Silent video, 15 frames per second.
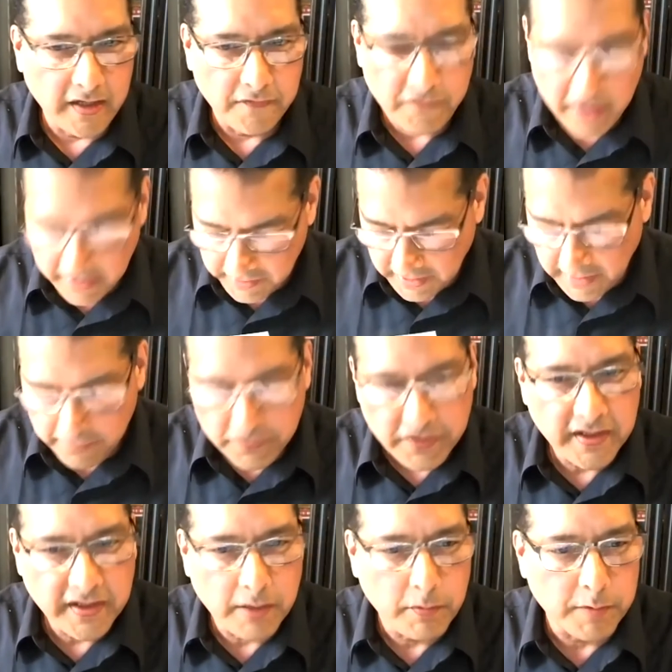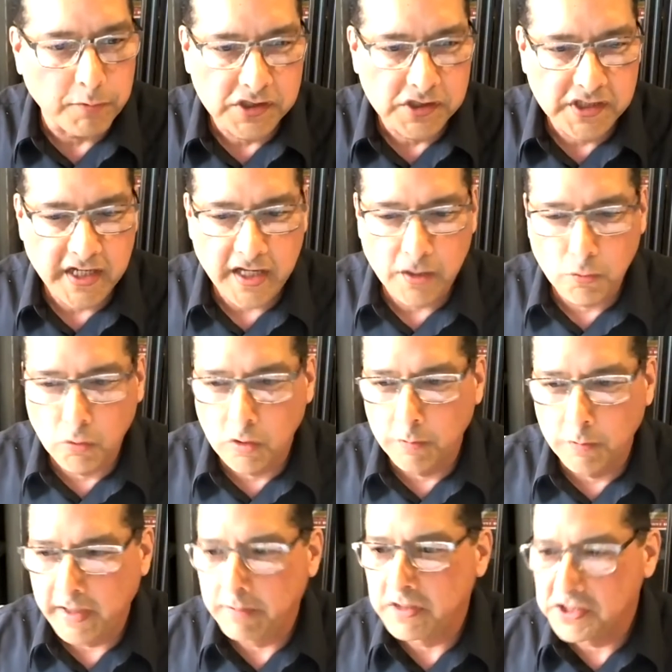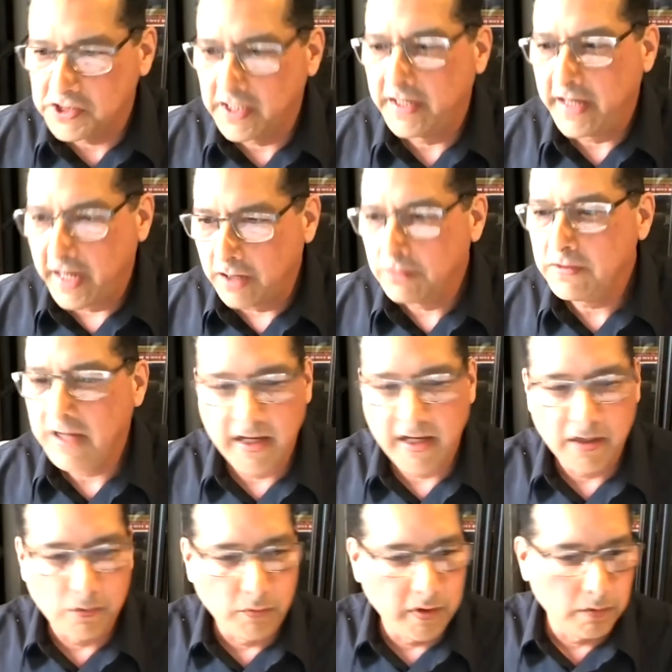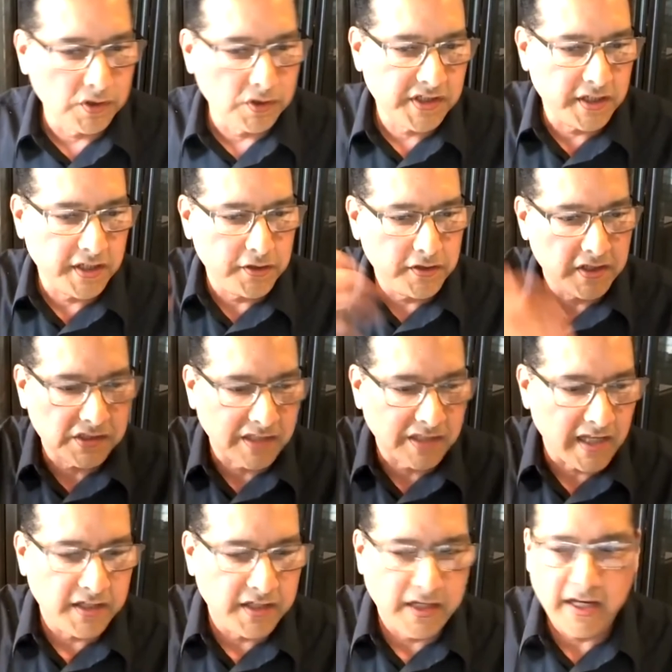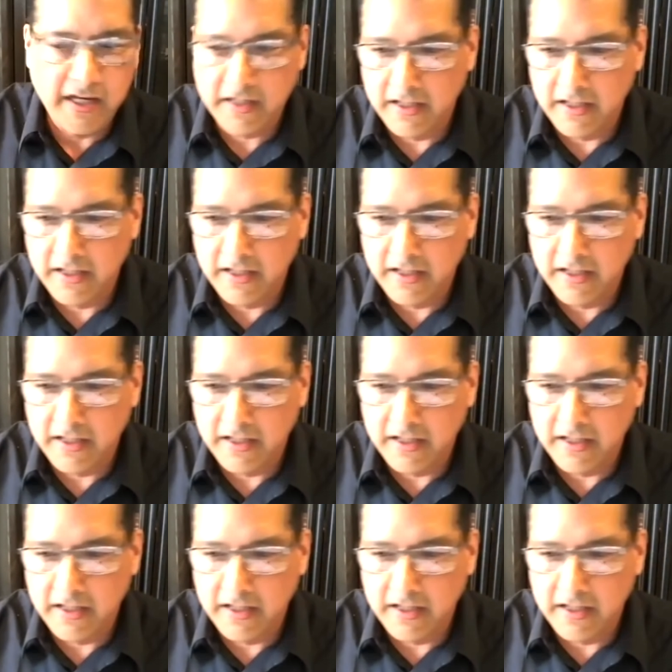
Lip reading: In fact, everything that we present, we'll be able to send out, and we will send you the slide deck.